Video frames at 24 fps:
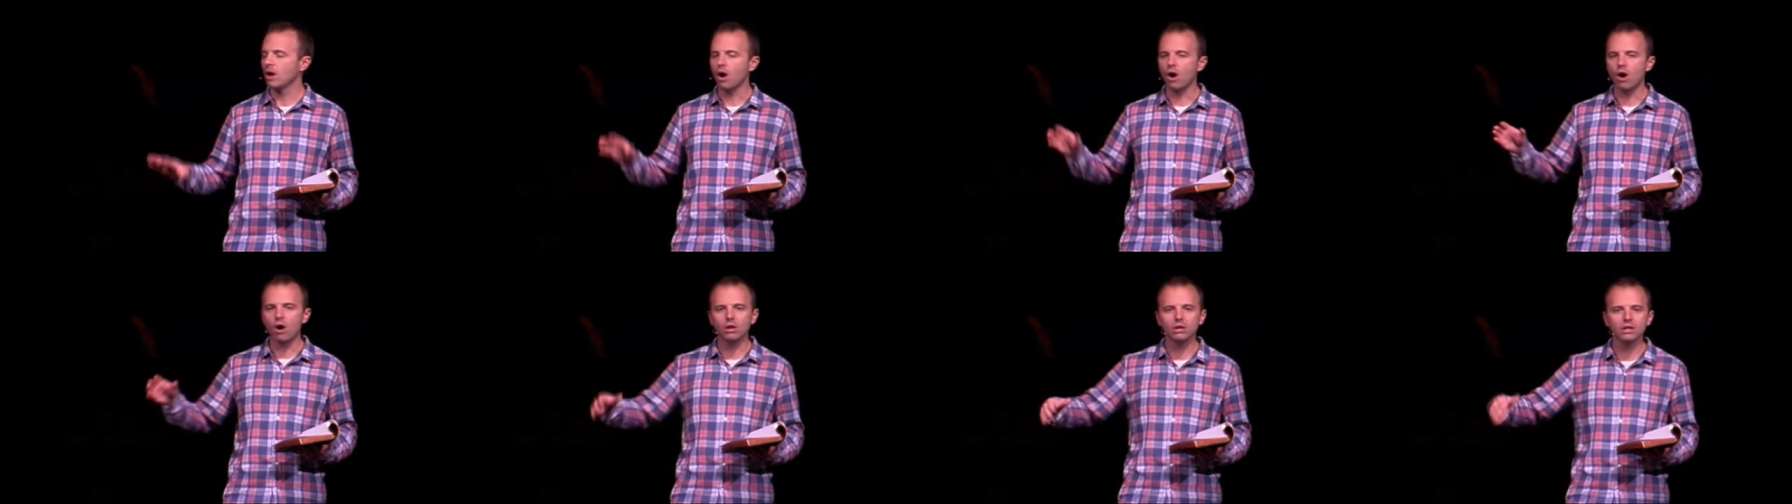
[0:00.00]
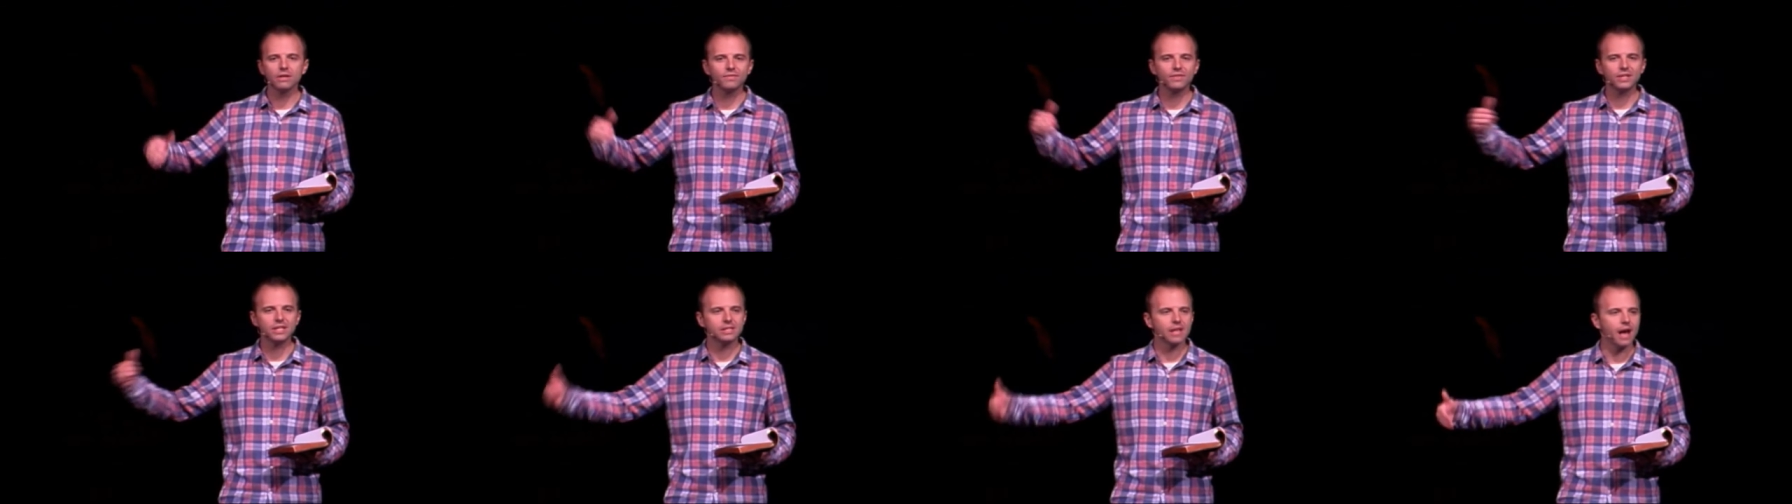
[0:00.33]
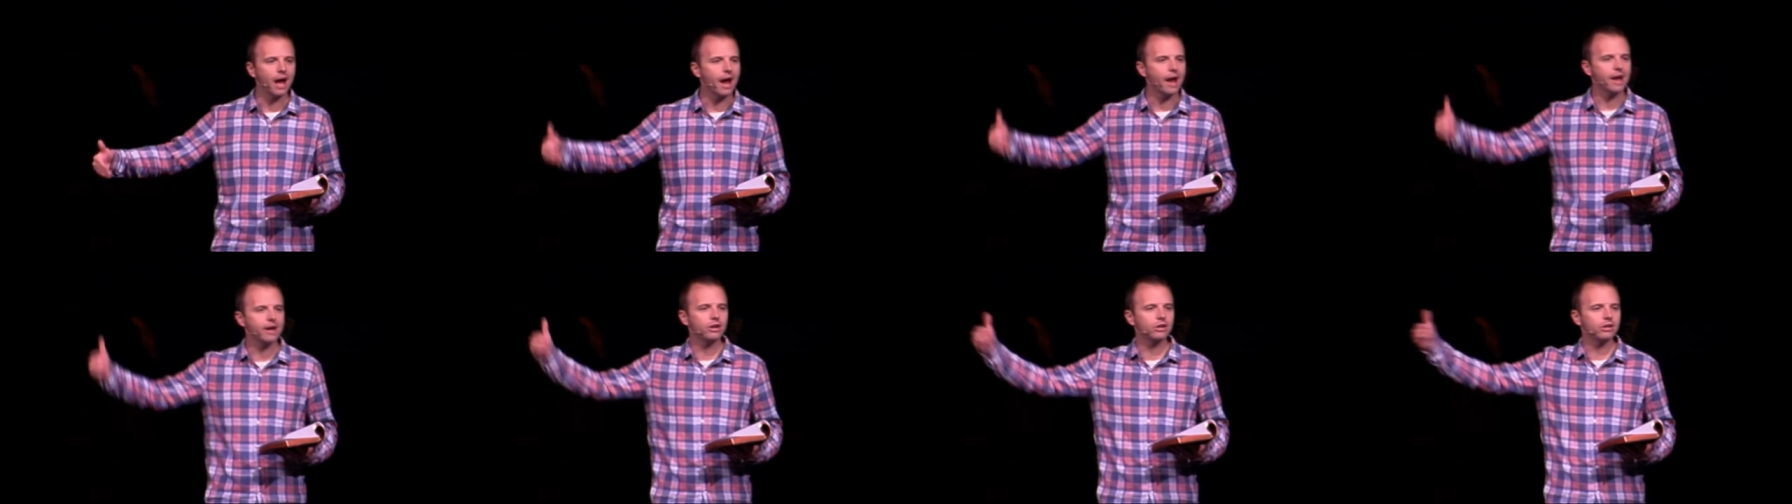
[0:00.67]
All of these
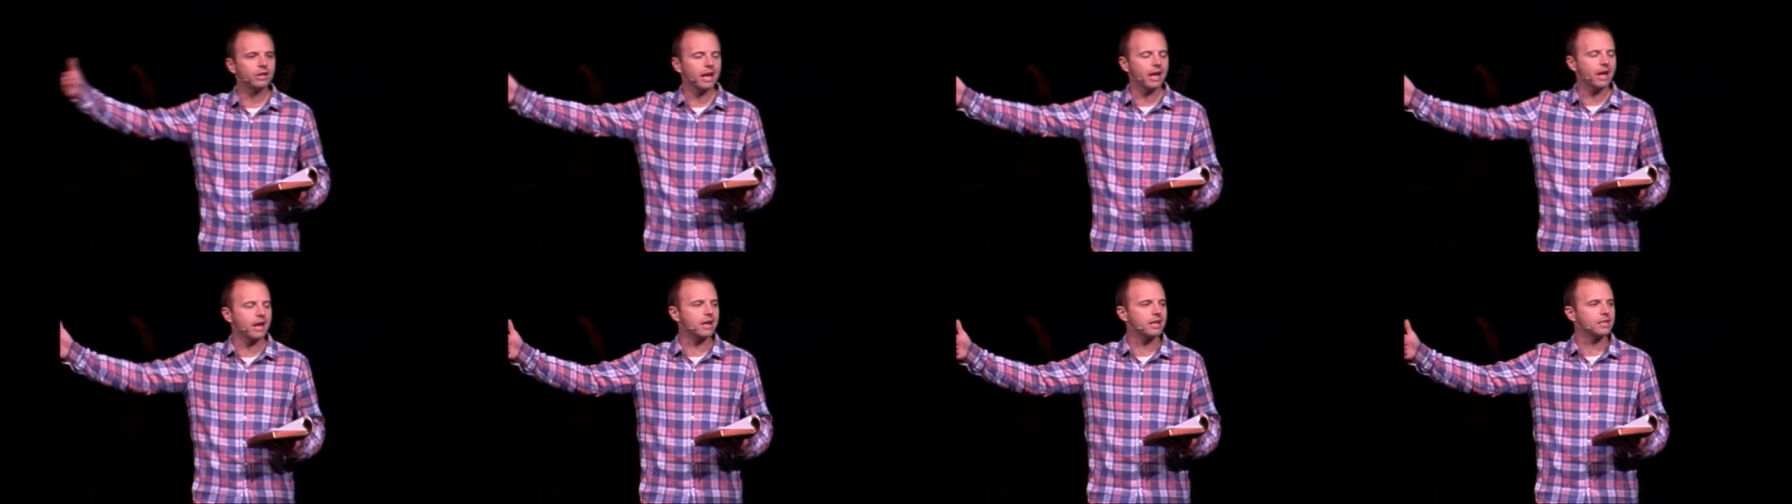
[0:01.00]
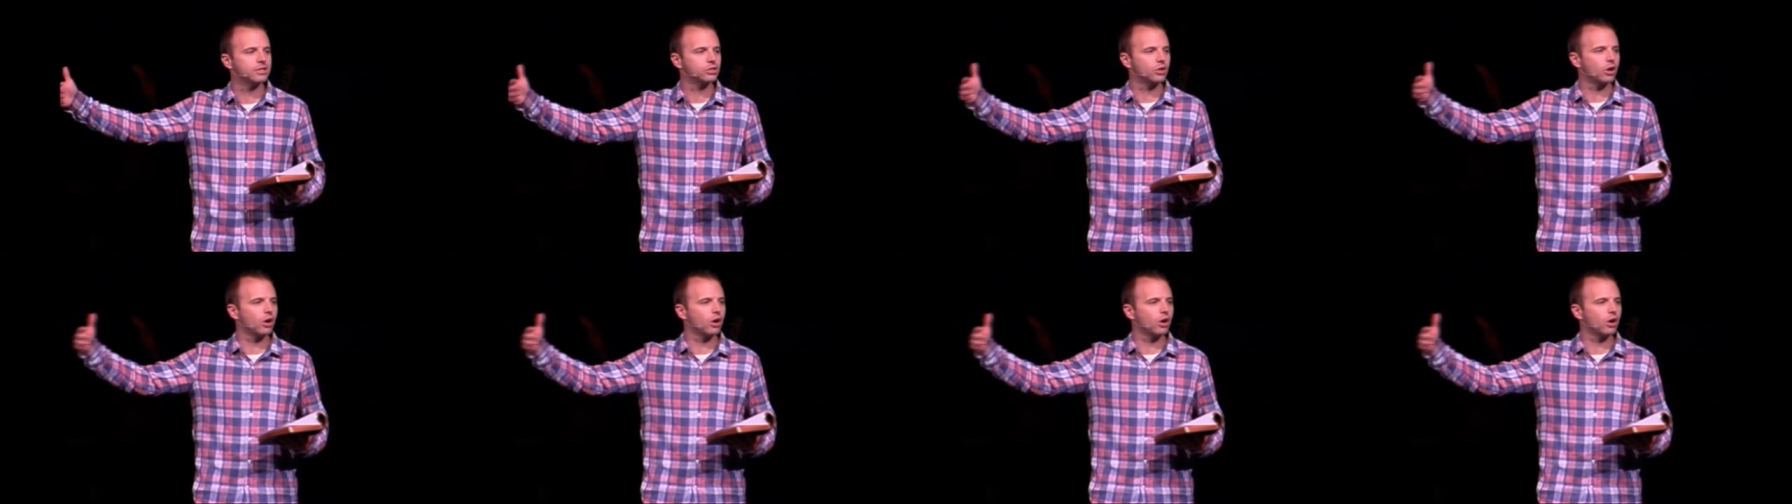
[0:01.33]
hired hands